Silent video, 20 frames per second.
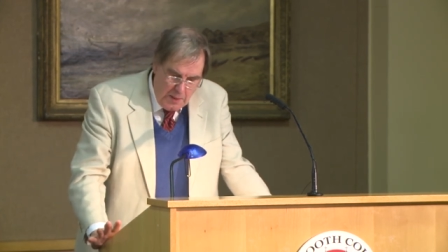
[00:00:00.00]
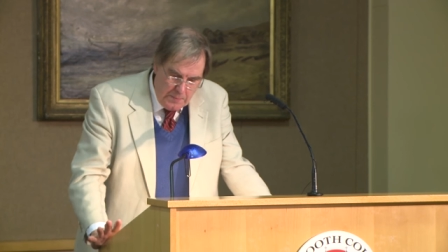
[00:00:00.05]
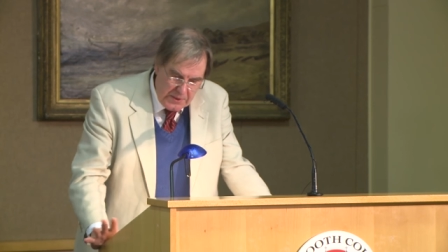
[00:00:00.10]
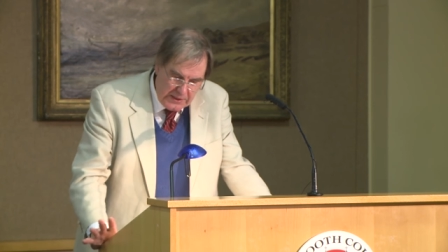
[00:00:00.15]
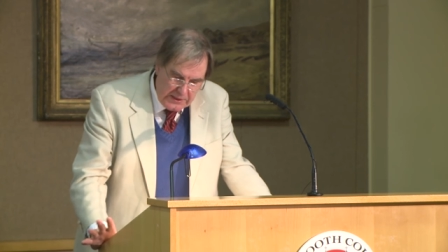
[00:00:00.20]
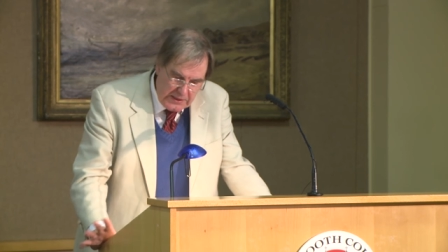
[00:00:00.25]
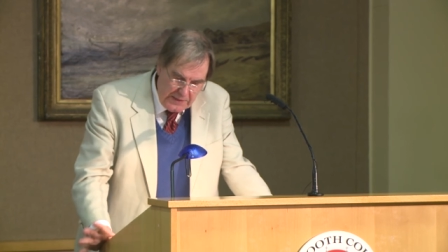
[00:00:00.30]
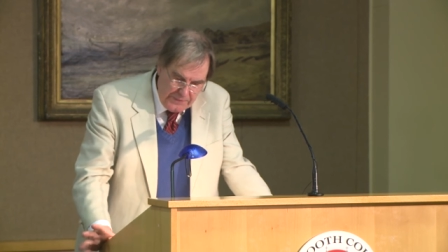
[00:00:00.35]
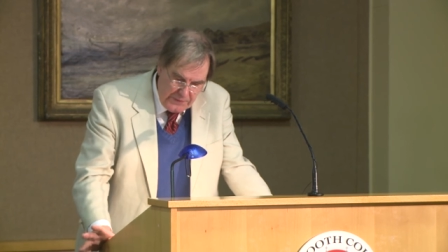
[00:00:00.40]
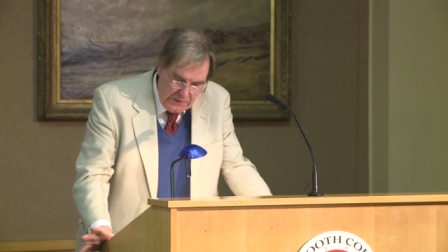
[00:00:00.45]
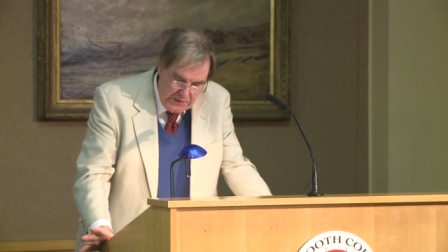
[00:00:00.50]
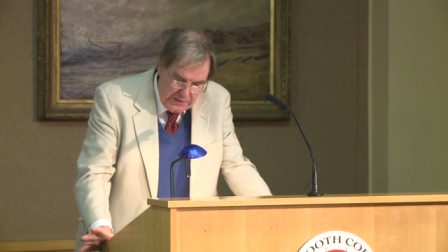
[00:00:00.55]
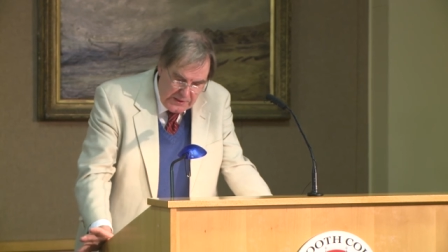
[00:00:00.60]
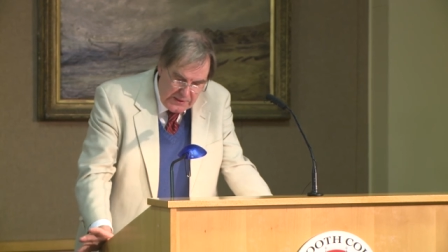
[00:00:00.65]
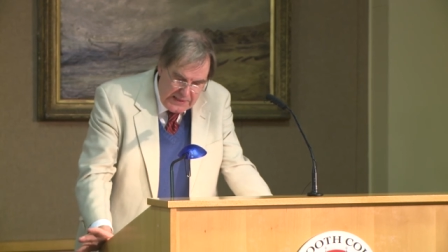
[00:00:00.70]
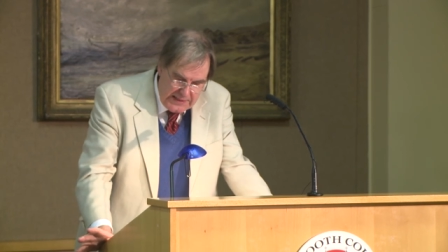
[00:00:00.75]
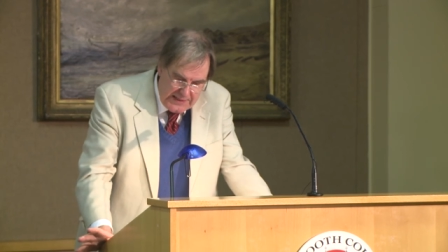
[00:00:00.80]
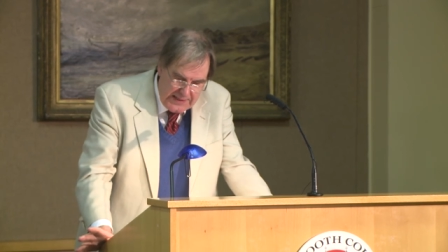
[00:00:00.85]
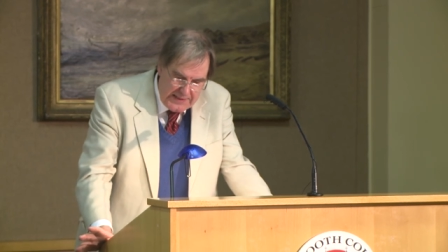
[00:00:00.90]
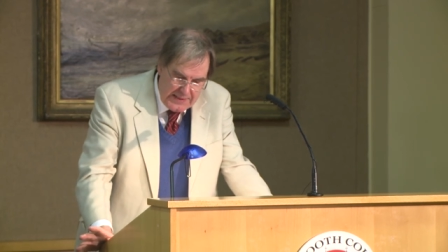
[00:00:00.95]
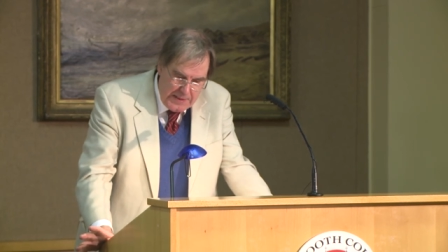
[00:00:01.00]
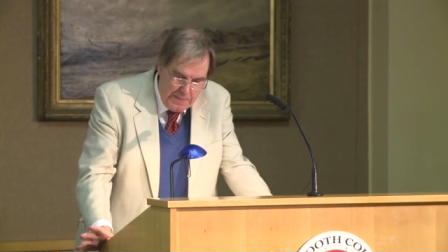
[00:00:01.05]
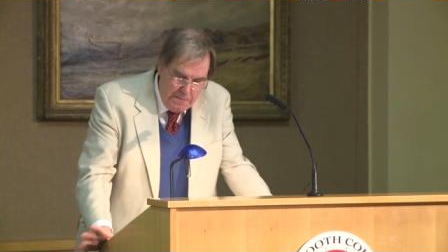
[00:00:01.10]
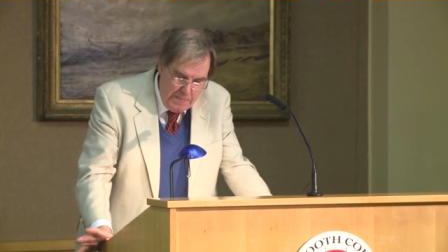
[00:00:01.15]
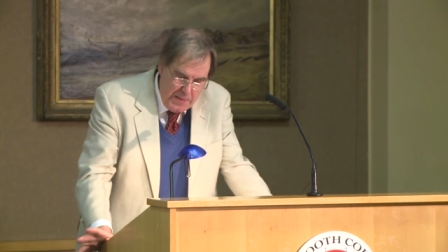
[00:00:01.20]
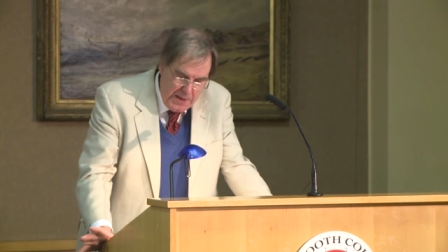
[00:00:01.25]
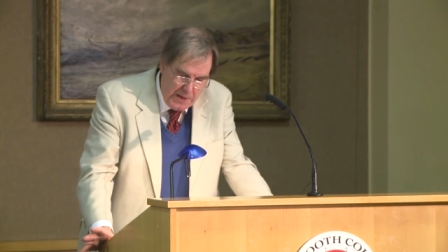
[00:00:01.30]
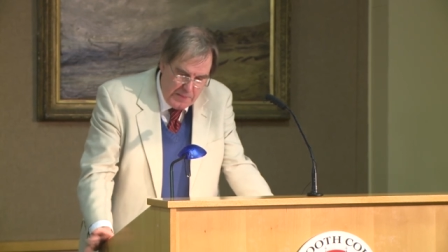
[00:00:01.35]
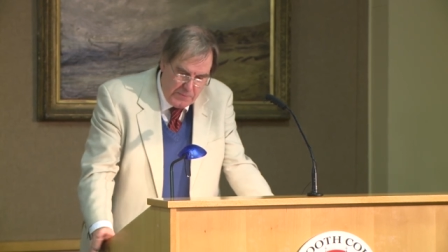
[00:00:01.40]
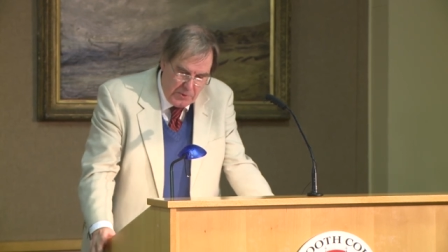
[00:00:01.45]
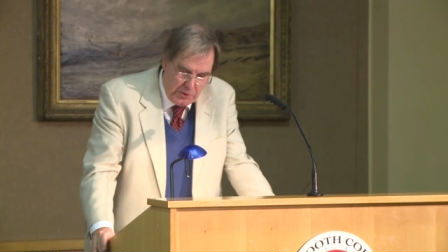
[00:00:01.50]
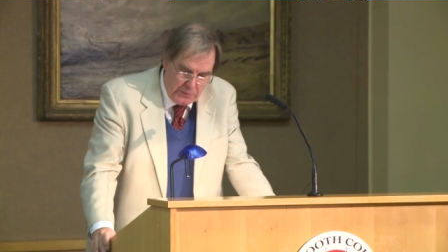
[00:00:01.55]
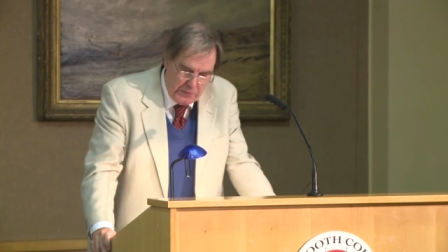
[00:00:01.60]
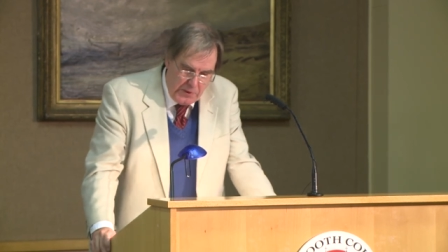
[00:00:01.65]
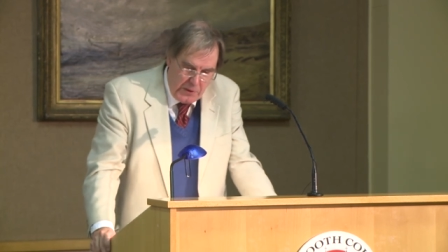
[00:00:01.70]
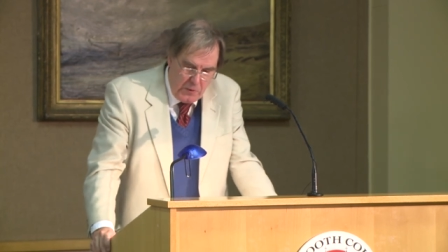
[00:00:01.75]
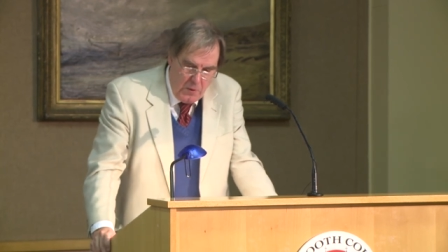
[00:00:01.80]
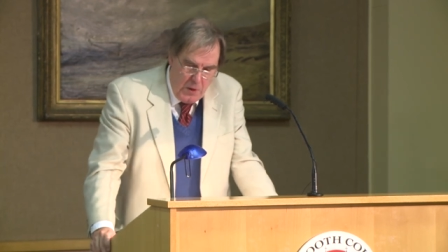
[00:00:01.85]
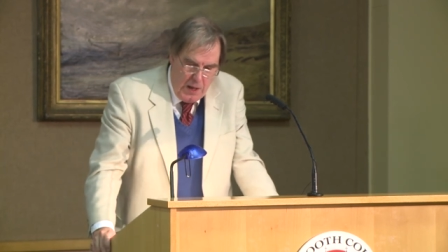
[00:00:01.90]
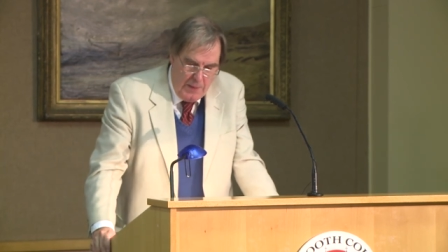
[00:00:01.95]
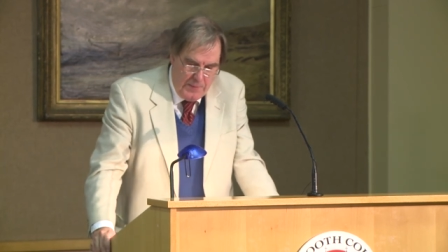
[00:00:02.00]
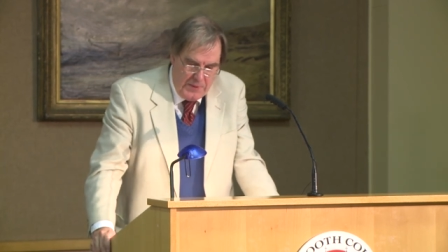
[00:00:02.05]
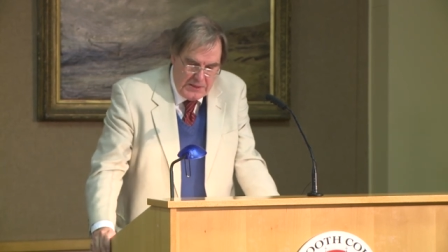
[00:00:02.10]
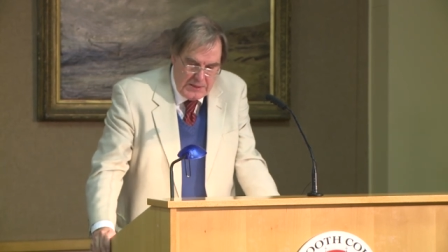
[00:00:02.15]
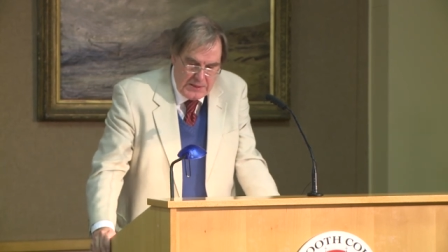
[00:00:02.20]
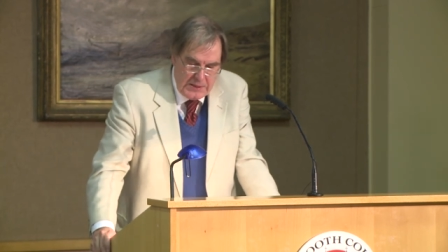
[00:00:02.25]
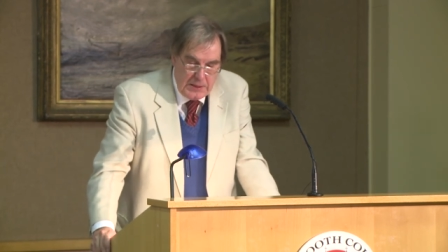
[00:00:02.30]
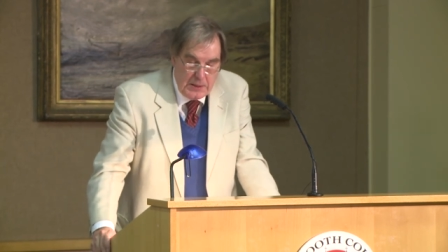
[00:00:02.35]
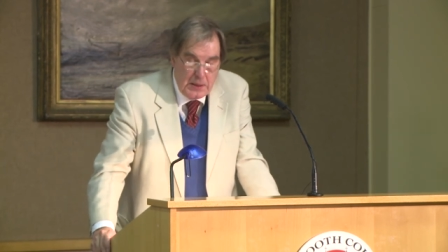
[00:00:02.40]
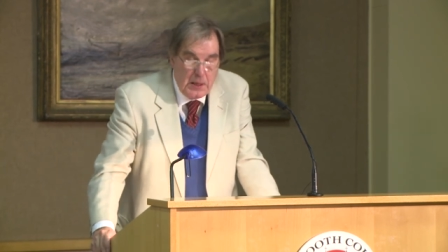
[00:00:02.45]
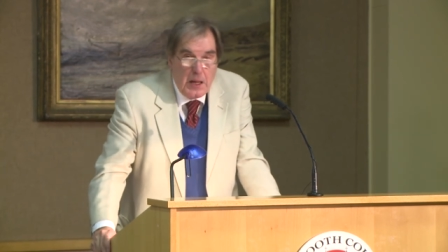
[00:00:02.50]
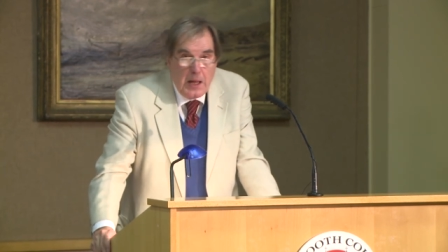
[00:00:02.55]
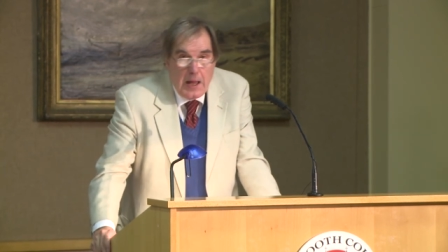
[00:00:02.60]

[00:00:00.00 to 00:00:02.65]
But given that this is the minimal requirement,